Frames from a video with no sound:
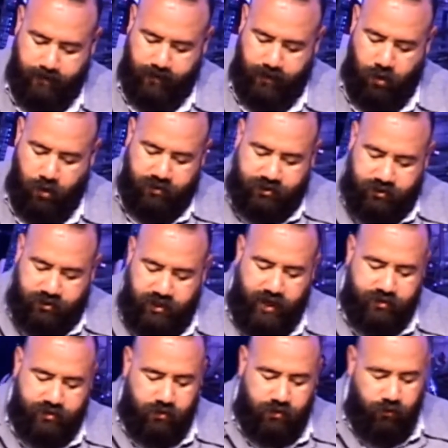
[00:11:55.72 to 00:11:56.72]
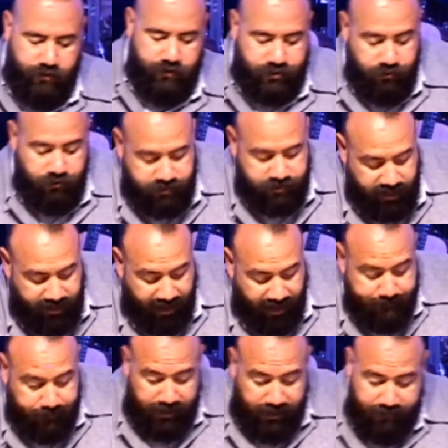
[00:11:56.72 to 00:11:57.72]
It was C.S. Lewis who said, I
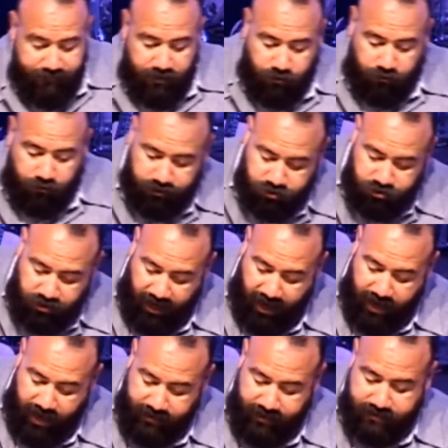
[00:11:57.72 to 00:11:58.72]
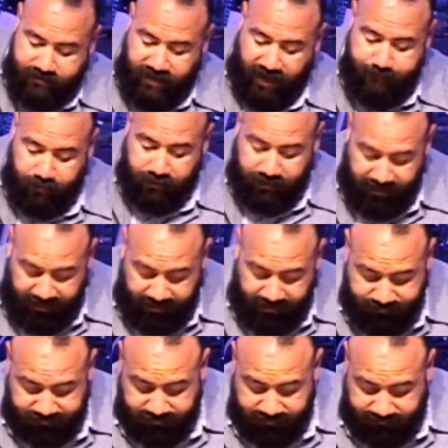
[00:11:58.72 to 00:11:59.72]
believe in Christianity as I believe
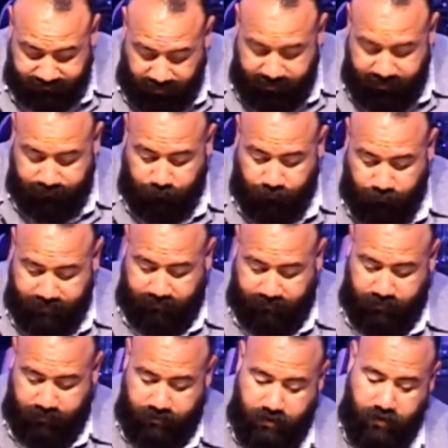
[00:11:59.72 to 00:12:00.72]
that the sun is risen,